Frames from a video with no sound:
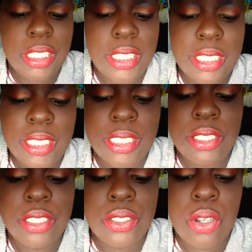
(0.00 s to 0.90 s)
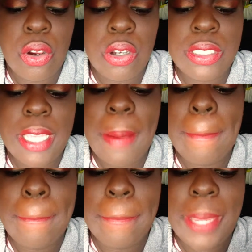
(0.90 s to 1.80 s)
shades. This is called
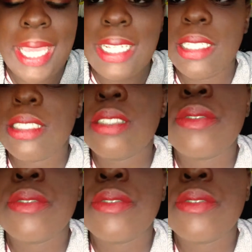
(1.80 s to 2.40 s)
Betty.